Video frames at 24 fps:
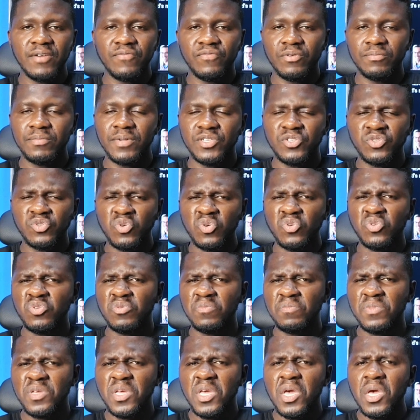up from there. So
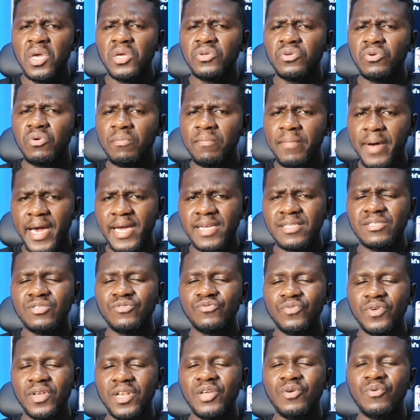you might
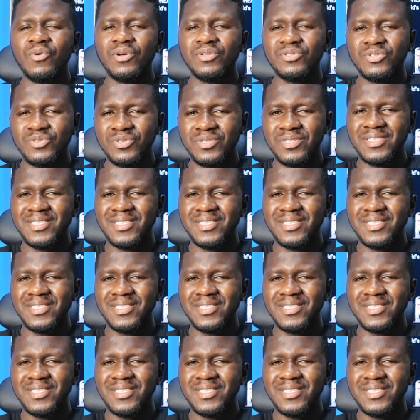really want to